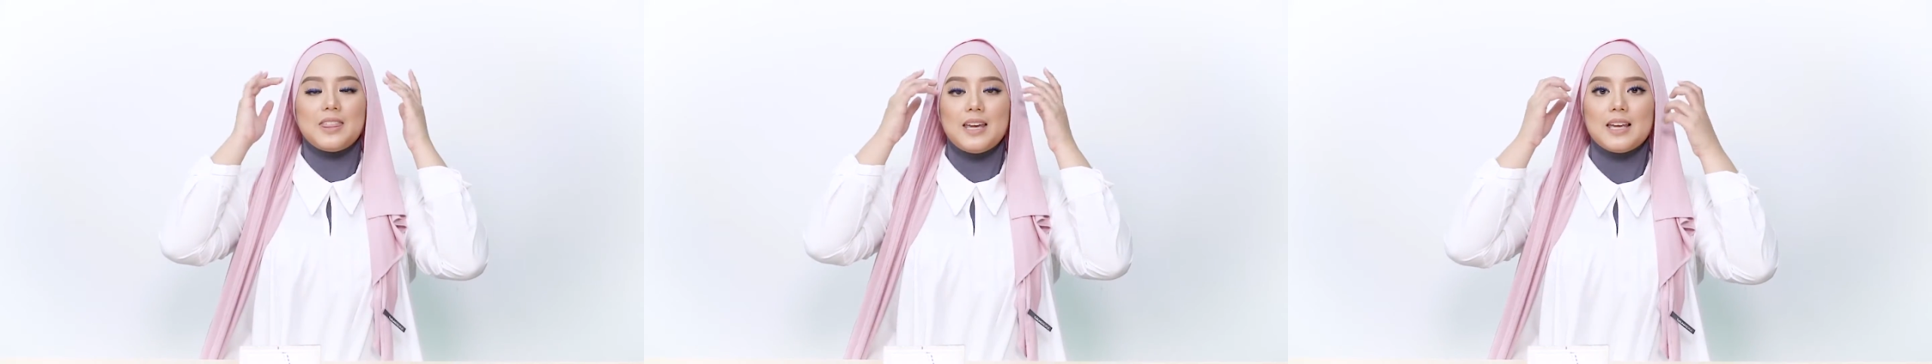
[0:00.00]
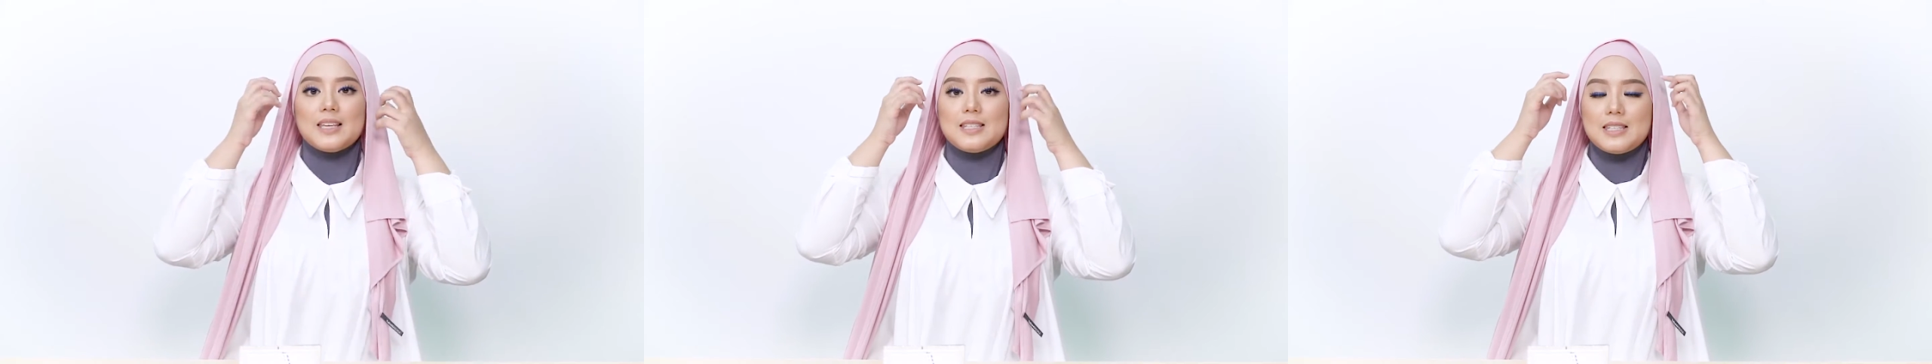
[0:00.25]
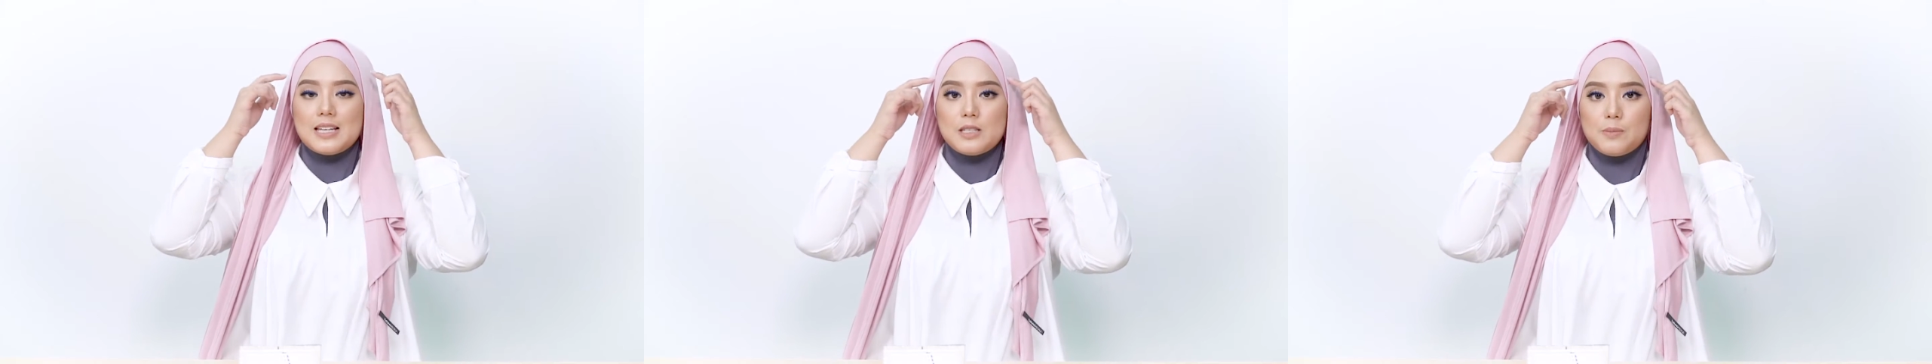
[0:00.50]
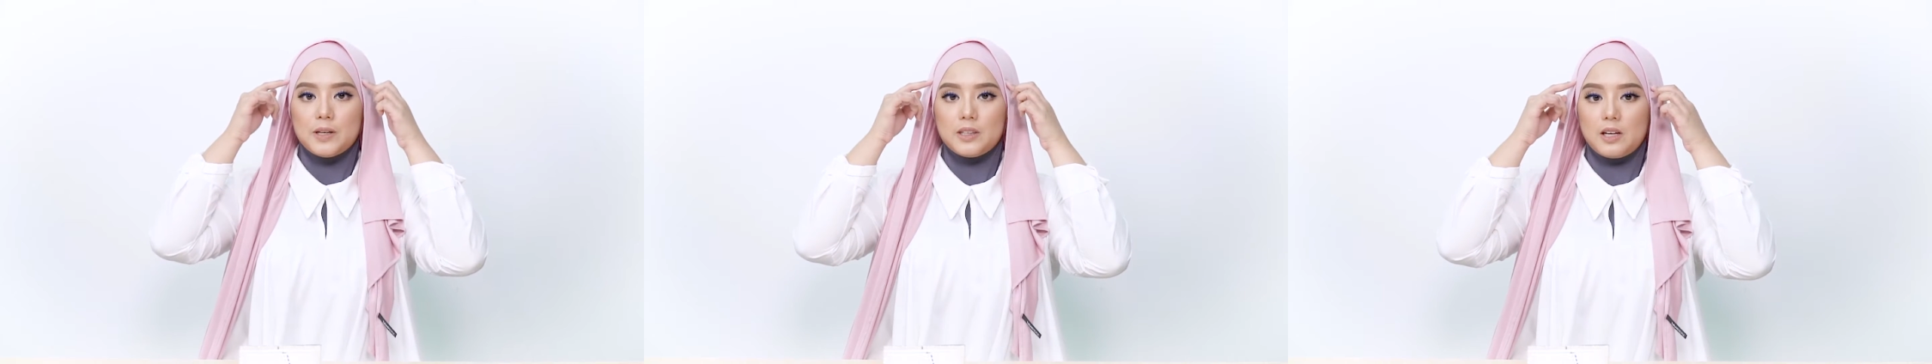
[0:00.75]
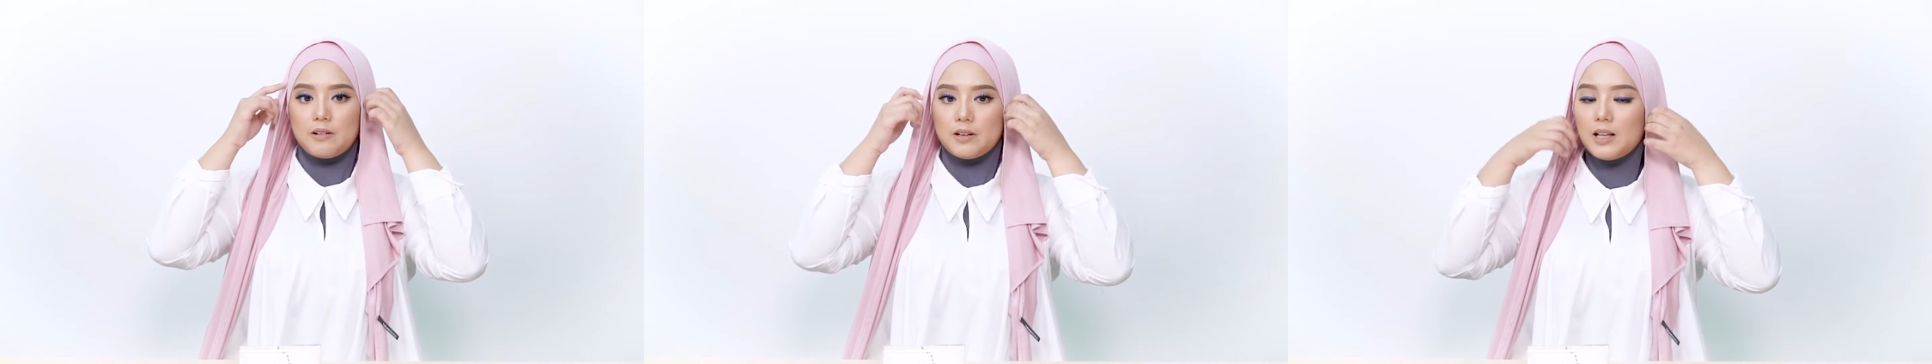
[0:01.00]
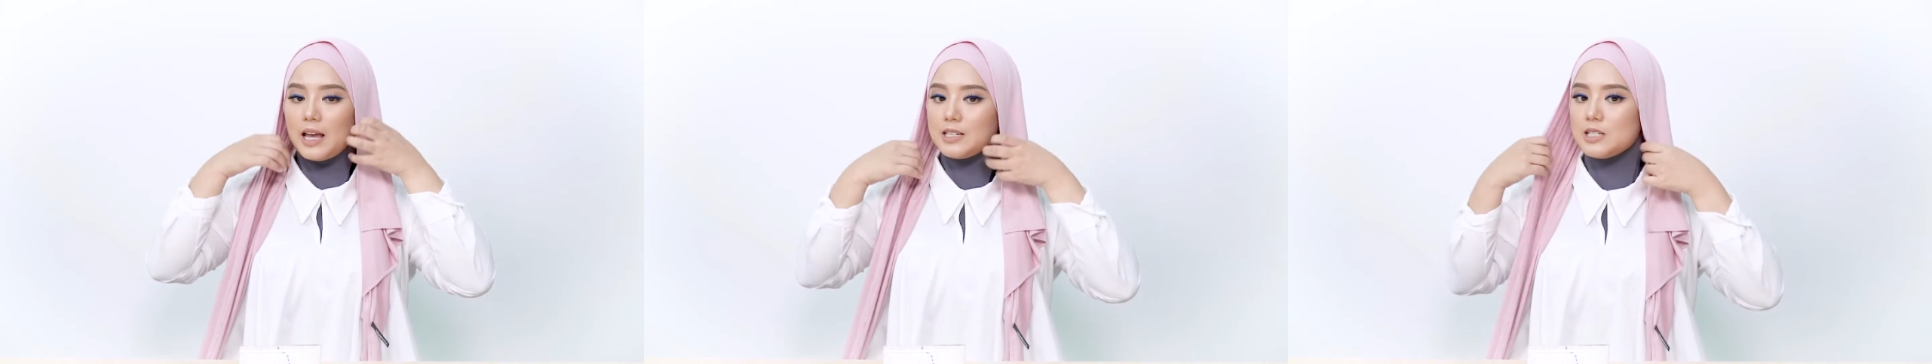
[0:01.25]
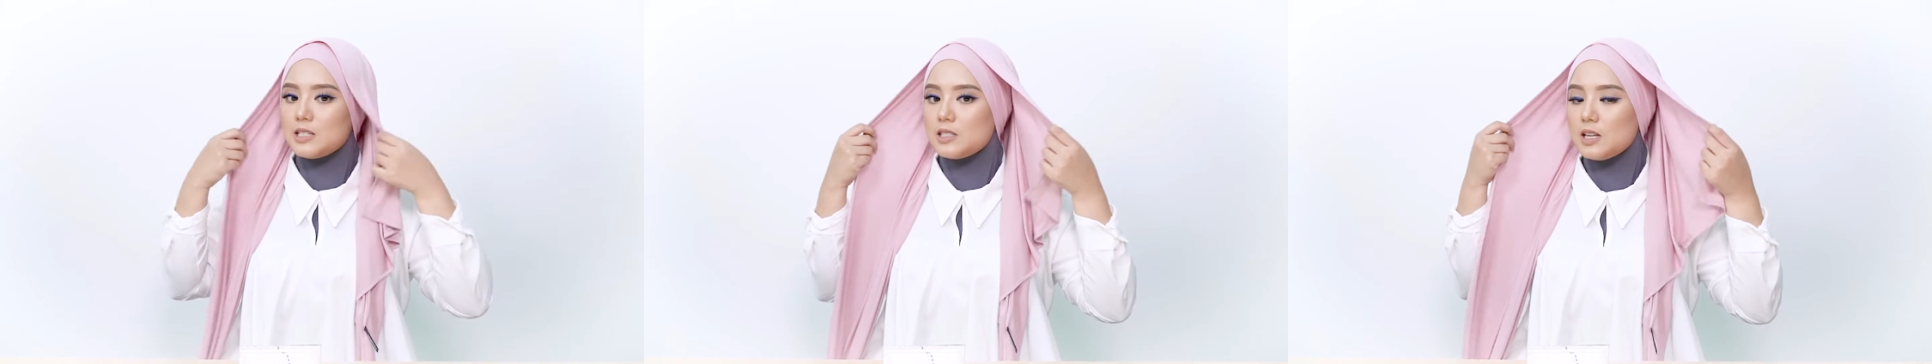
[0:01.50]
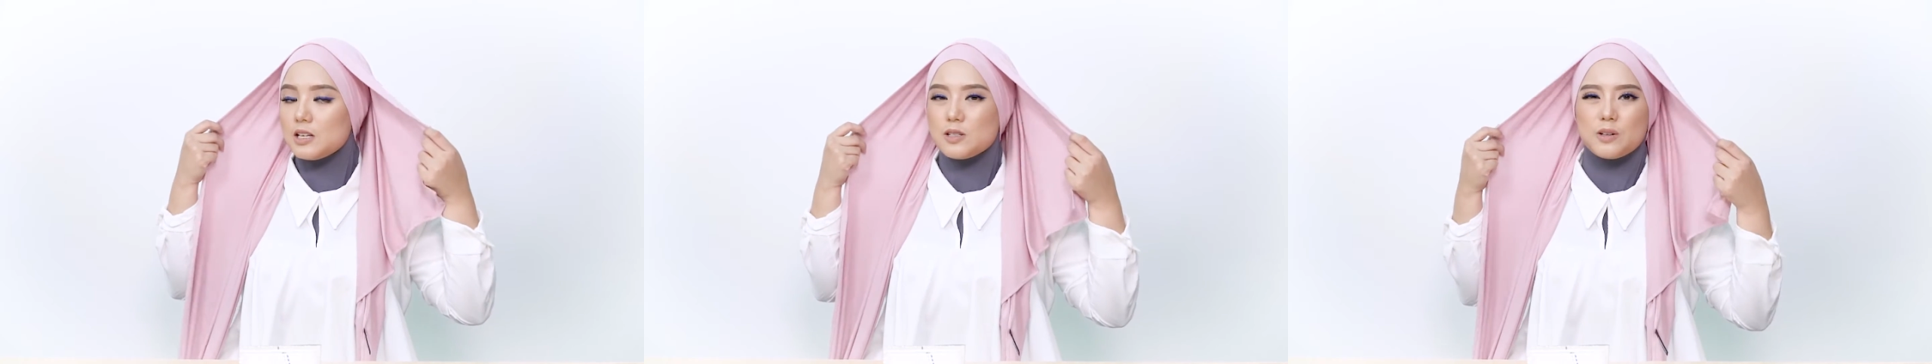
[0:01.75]
Thing is, this material actually
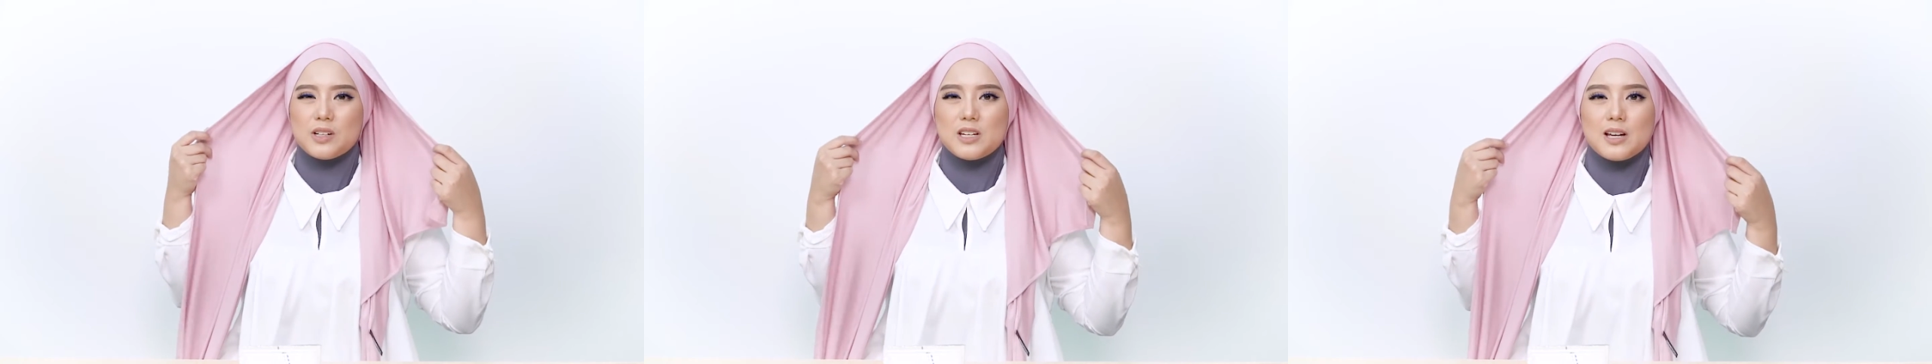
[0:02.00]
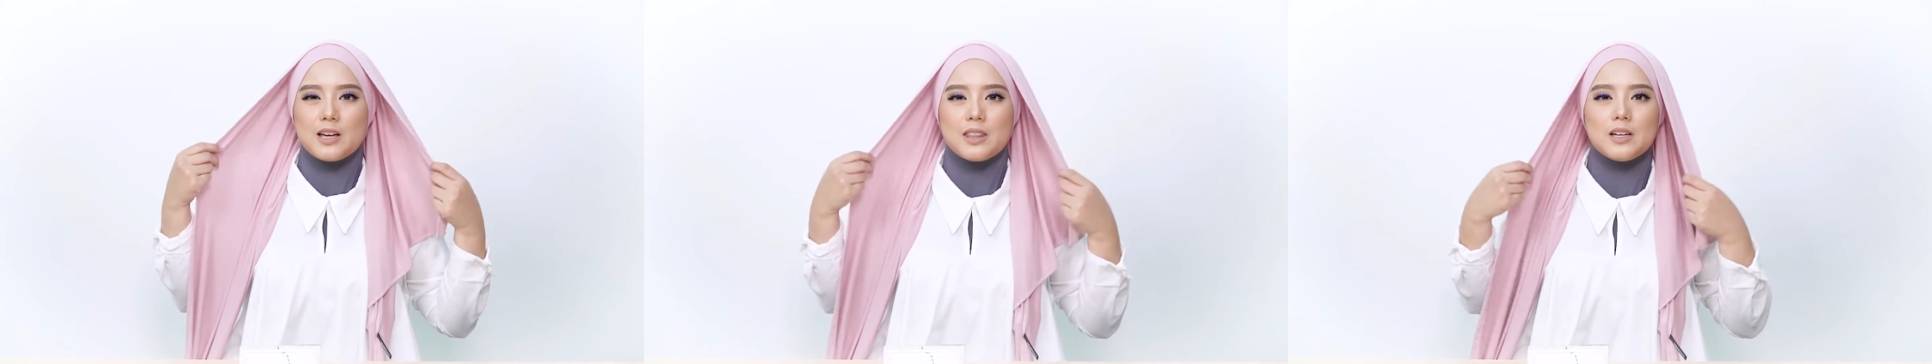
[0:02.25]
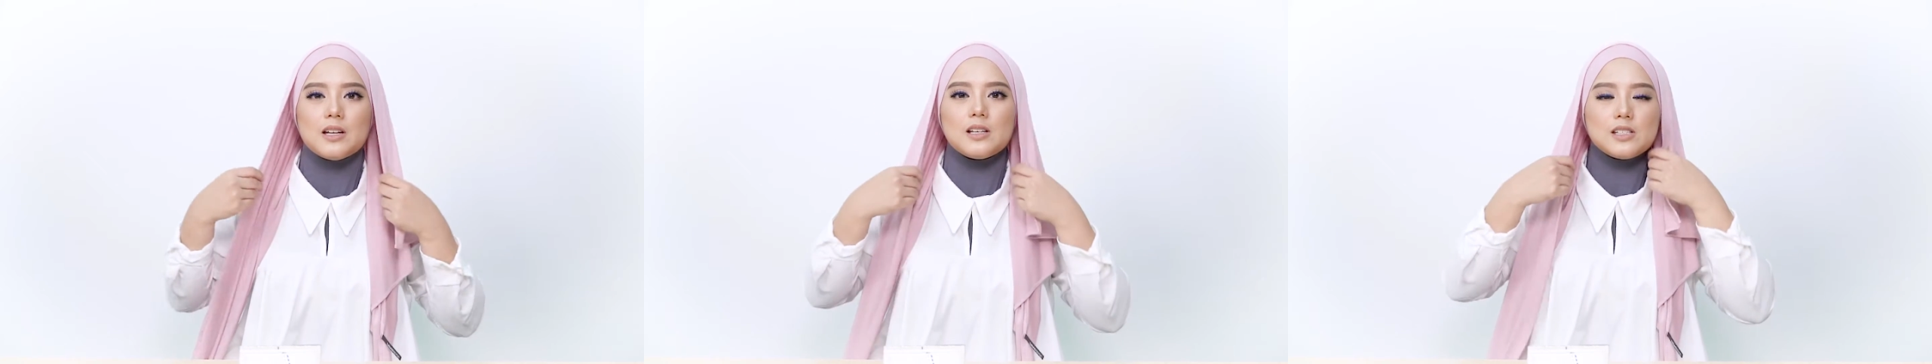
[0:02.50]
sticks on each other,